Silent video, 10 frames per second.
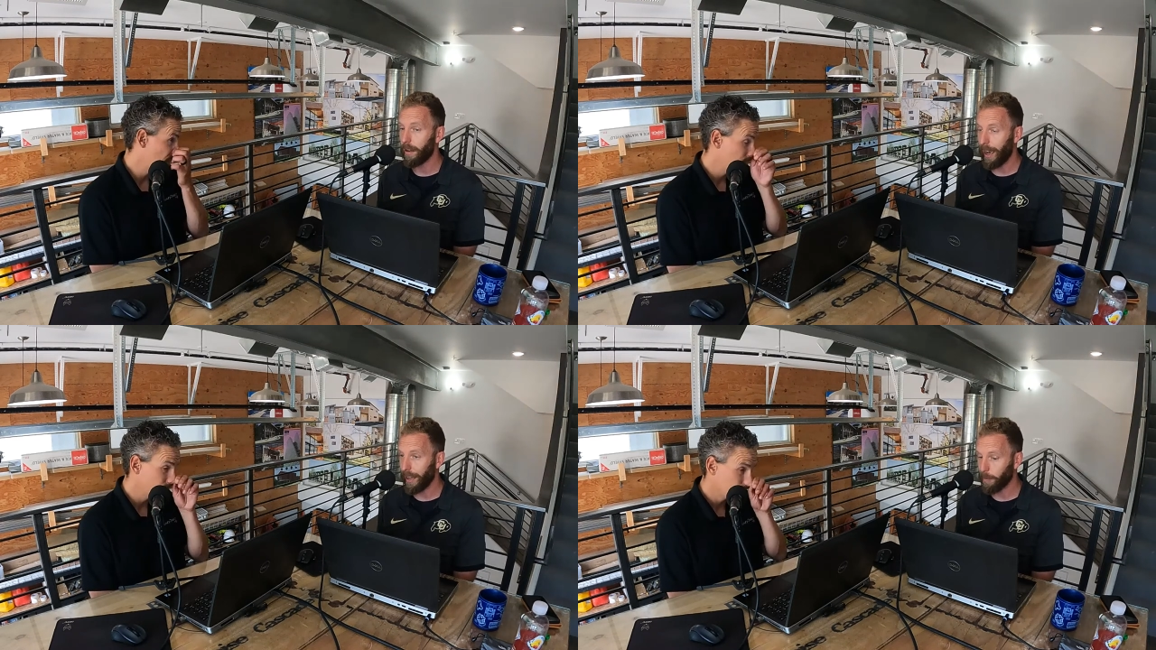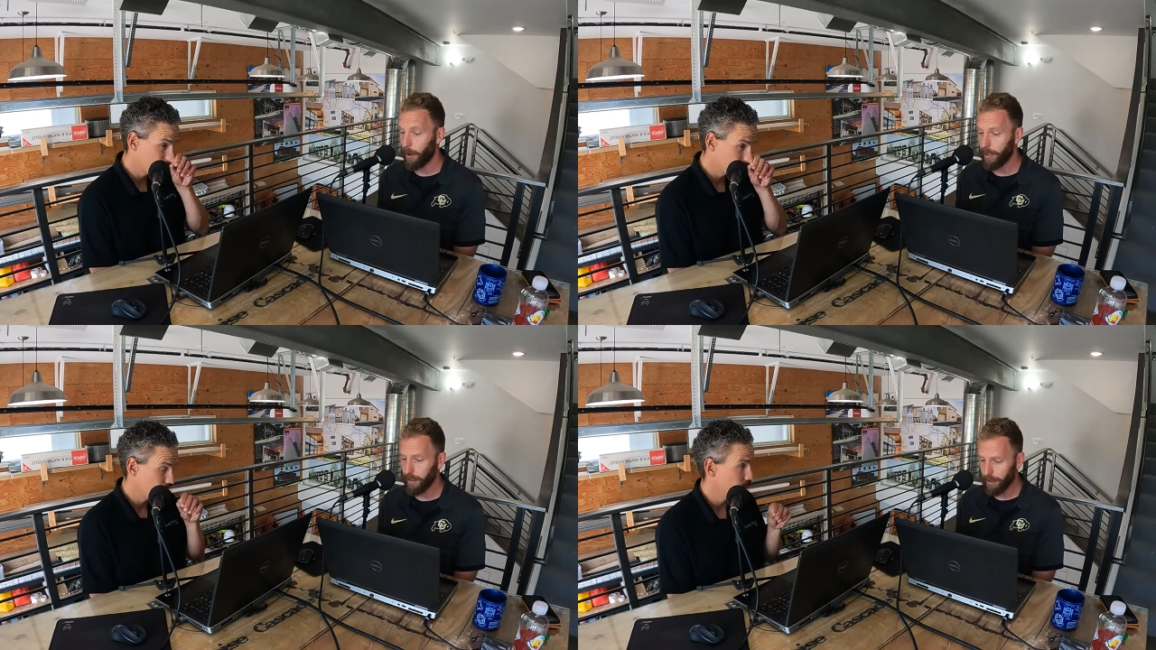Speaker 1: gas
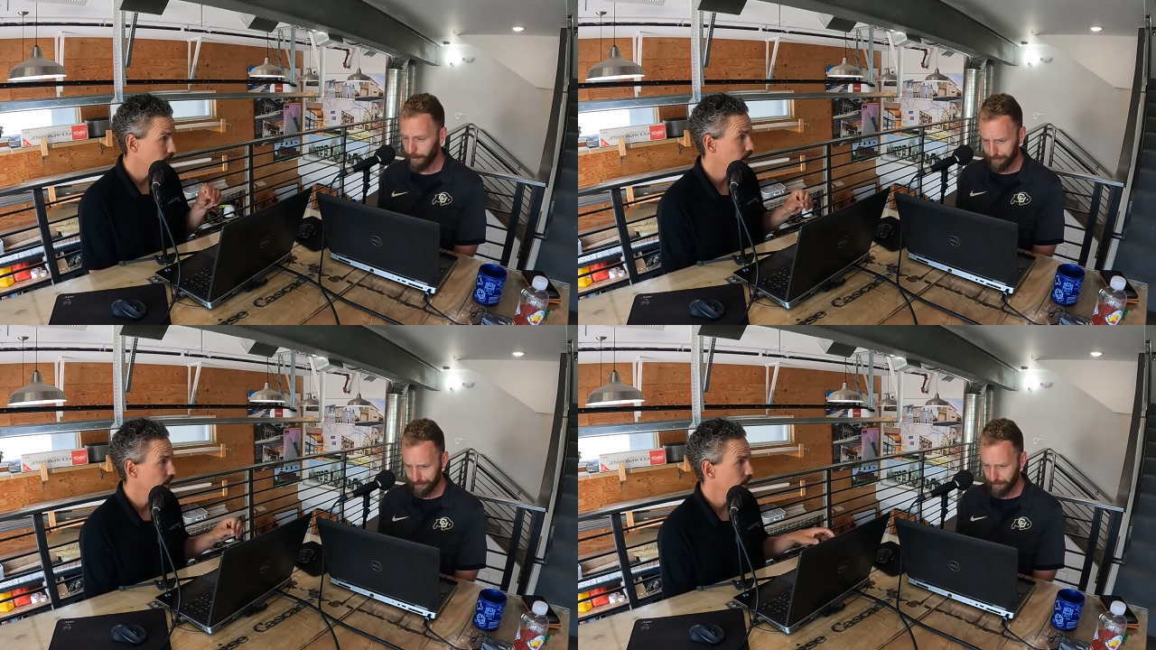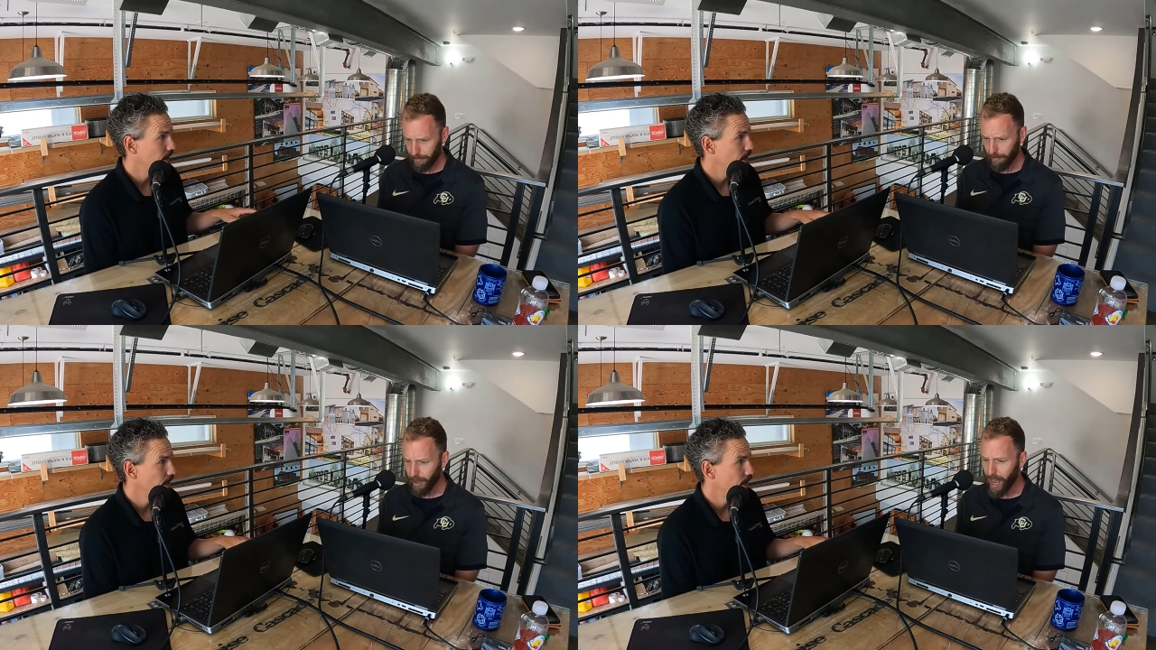prices,
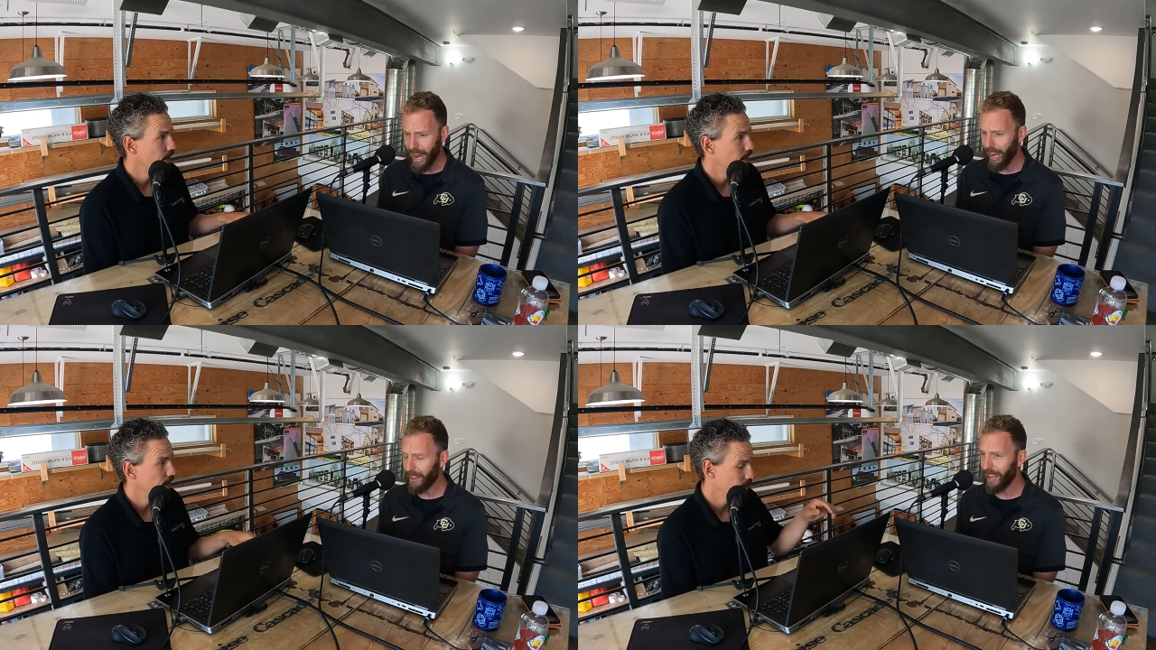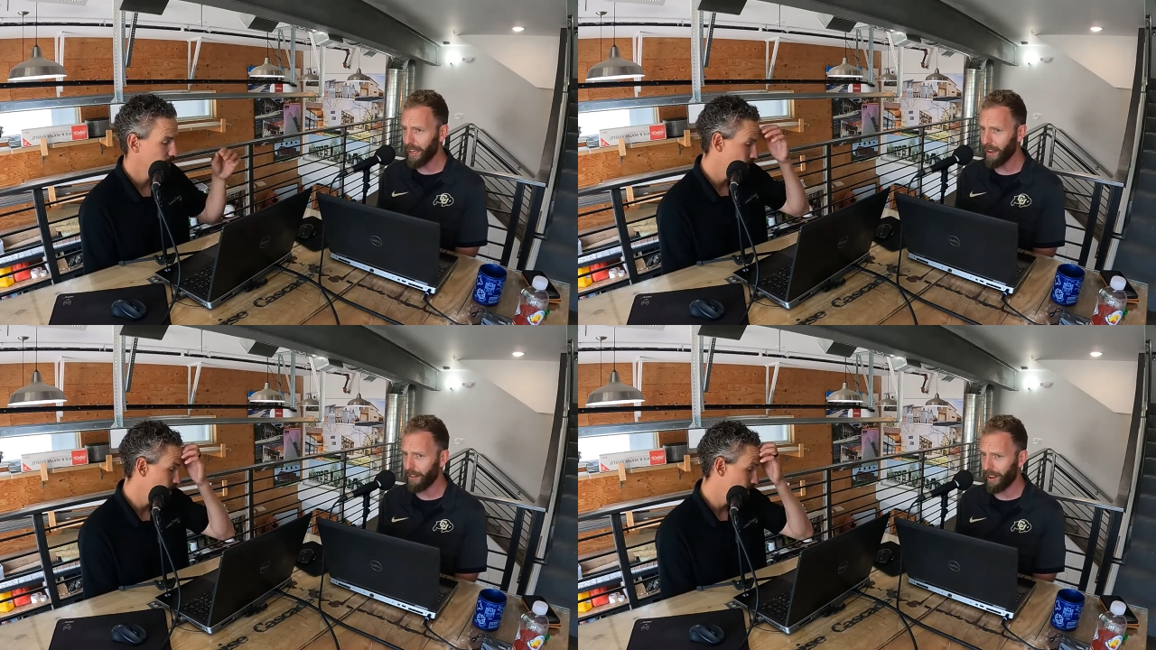and I
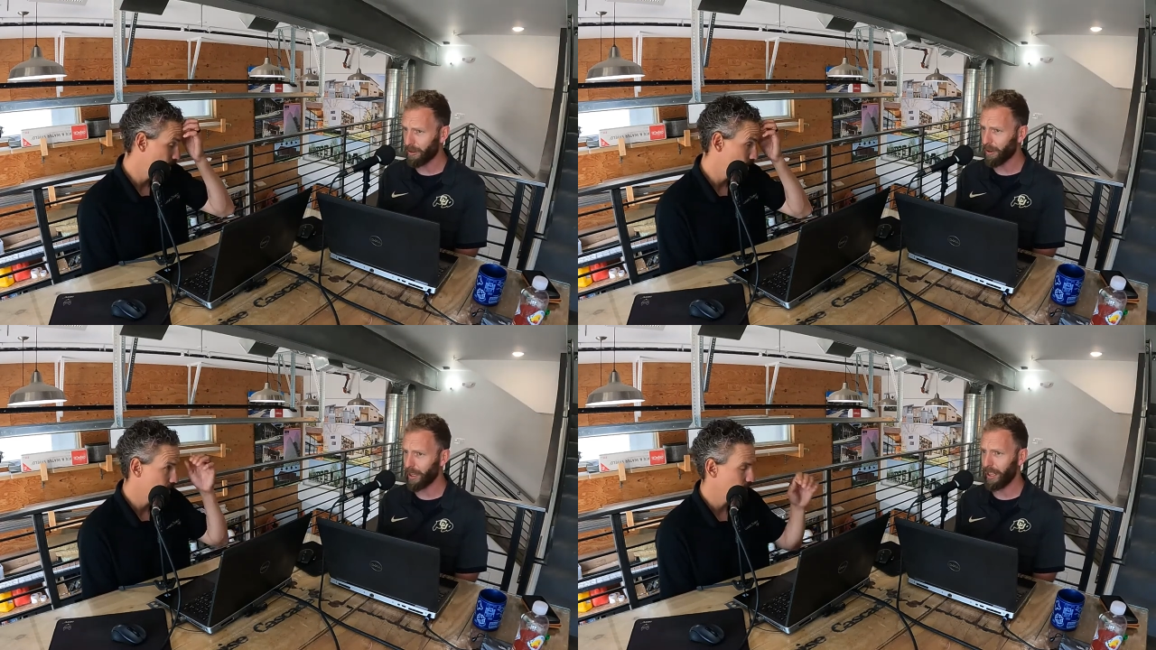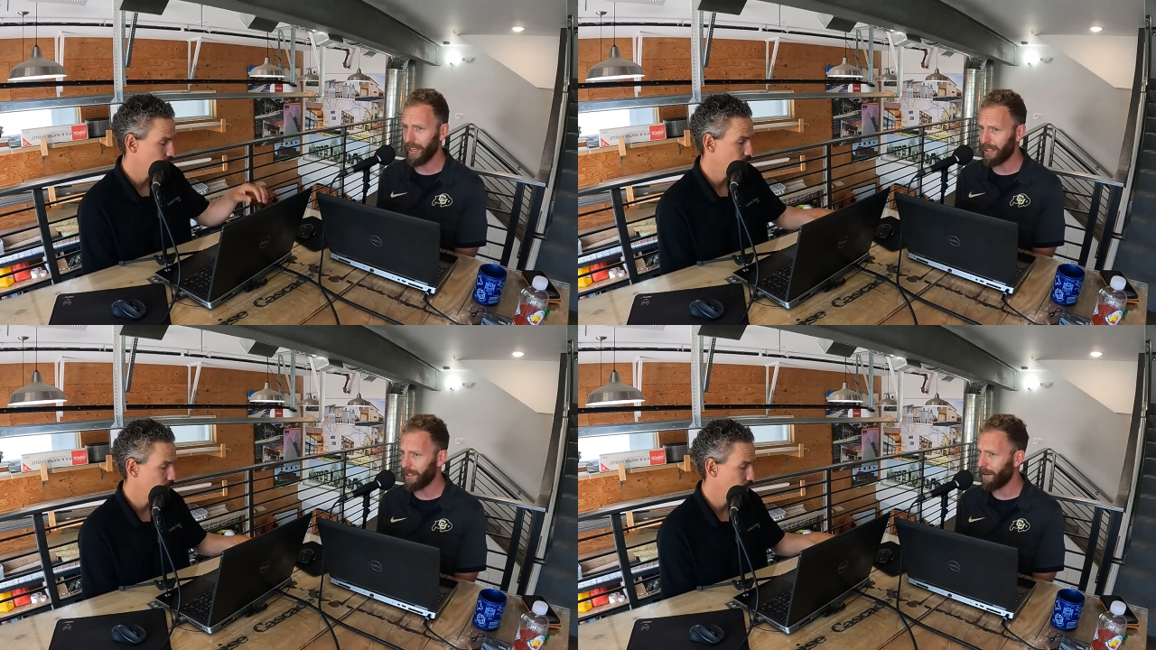think electric
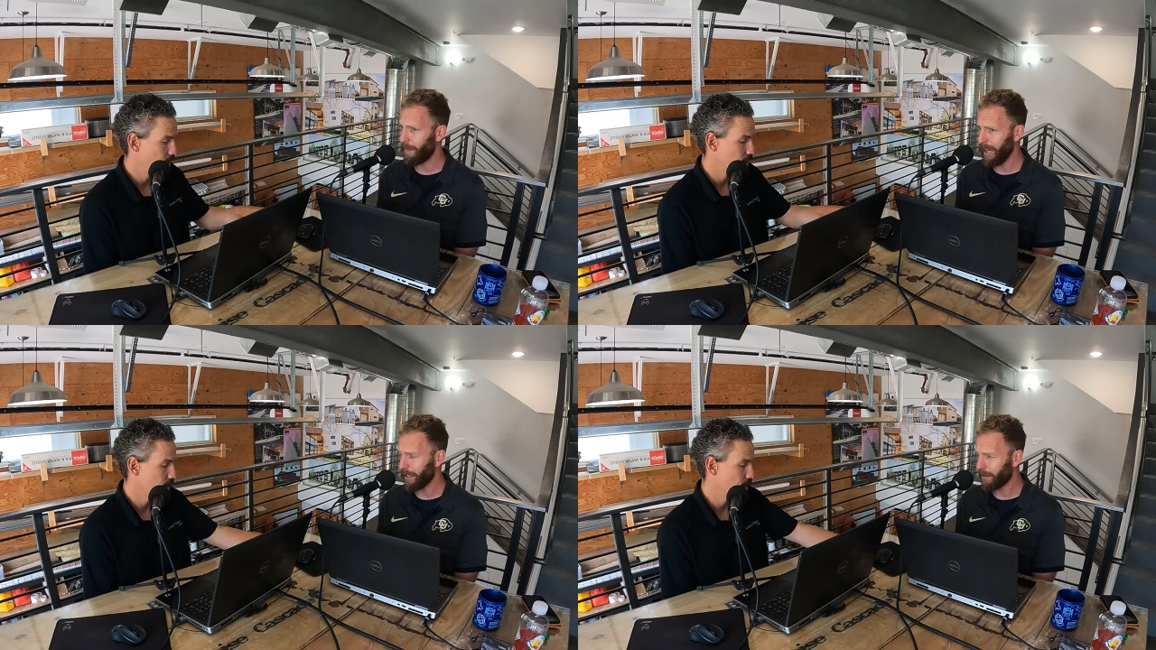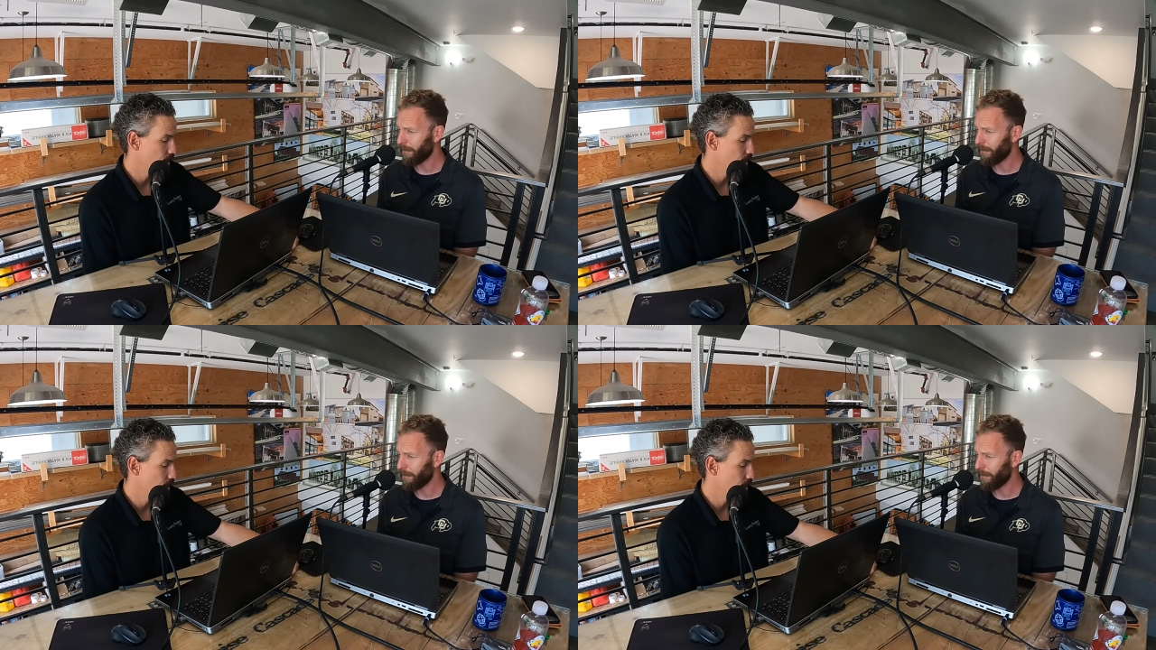needs to compete